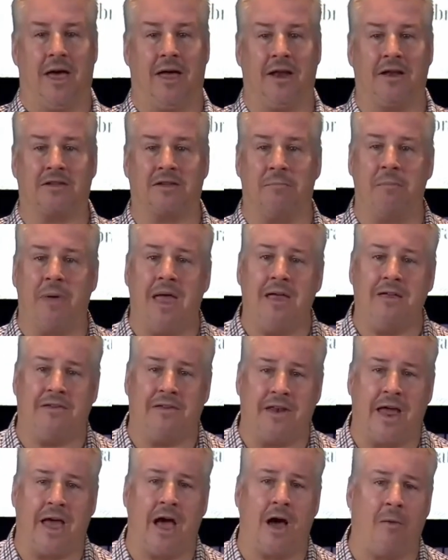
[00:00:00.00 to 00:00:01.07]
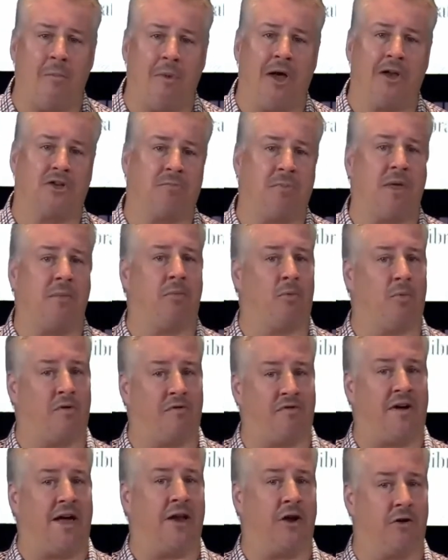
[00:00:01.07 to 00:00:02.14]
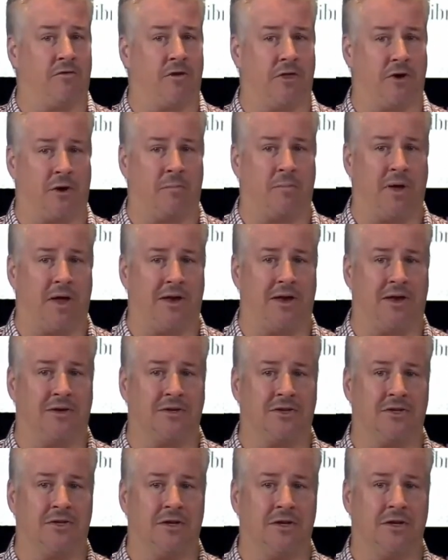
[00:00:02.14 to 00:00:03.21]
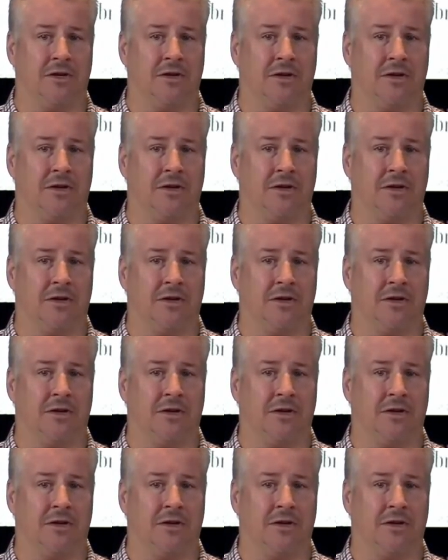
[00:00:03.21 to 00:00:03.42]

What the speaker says: And it's amazing how much people will fight over their opinions.